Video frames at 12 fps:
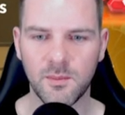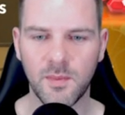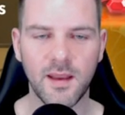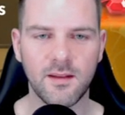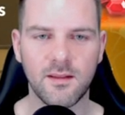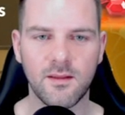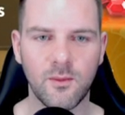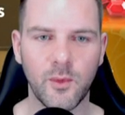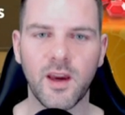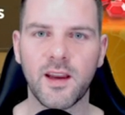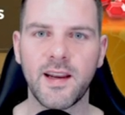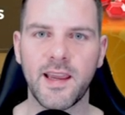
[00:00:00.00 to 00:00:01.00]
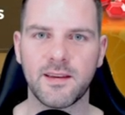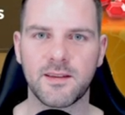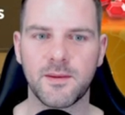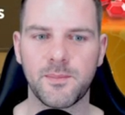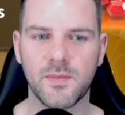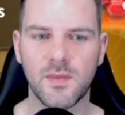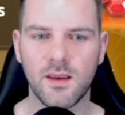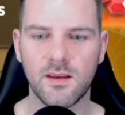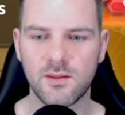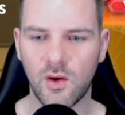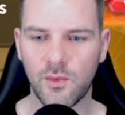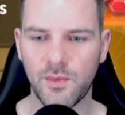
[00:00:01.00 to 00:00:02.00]
But we got an 8.
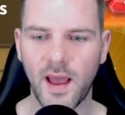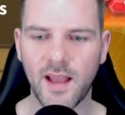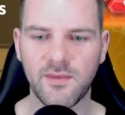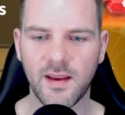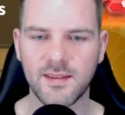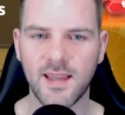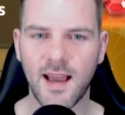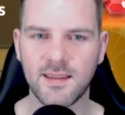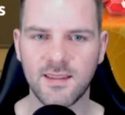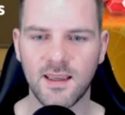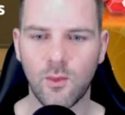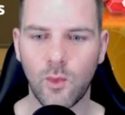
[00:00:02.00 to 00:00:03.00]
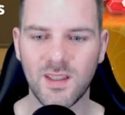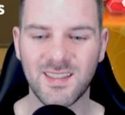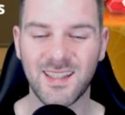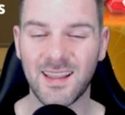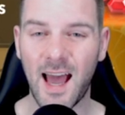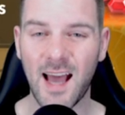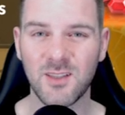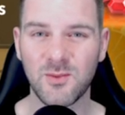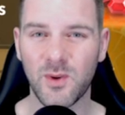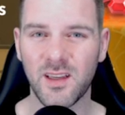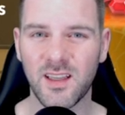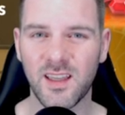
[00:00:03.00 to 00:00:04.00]
So that's fantastic. What's the last
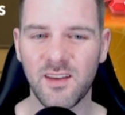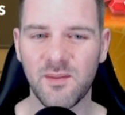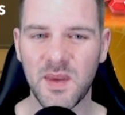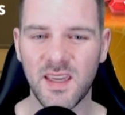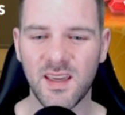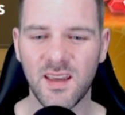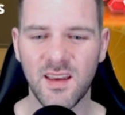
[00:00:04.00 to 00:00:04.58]
one going to give me?